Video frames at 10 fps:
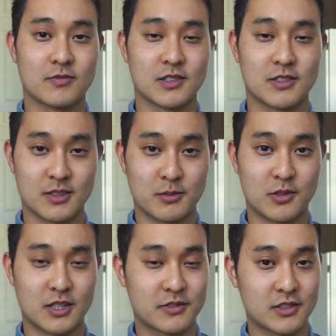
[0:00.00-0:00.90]
So the
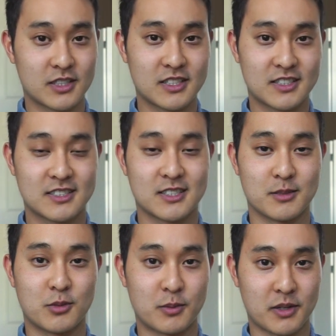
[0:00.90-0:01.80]
more difficult it is, the
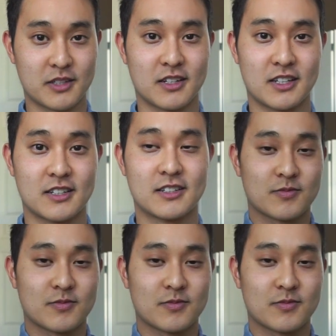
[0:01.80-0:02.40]
more pay you get.